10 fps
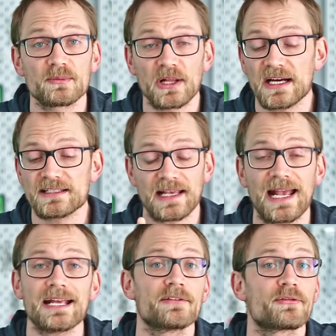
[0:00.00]
supplies,
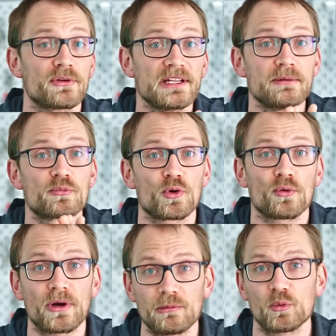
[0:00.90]
and freely
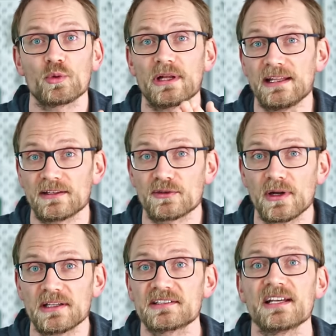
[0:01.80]
programmable
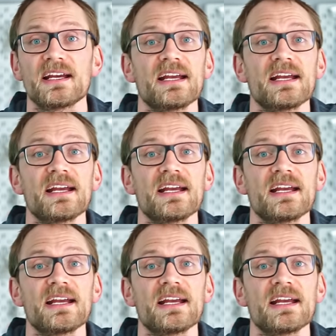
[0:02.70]
electronics,